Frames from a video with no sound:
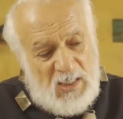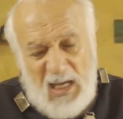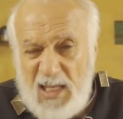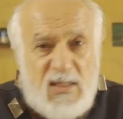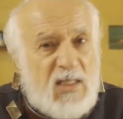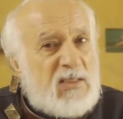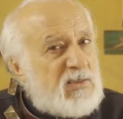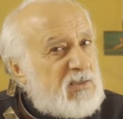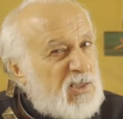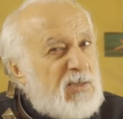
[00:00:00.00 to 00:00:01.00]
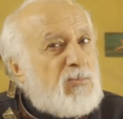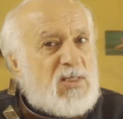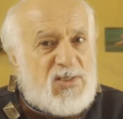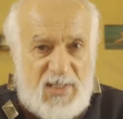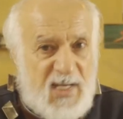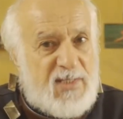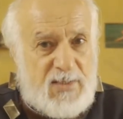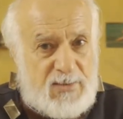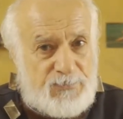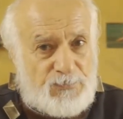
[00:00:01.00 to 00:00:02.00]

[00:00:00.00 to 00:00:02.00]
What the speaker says: And then 3 months later,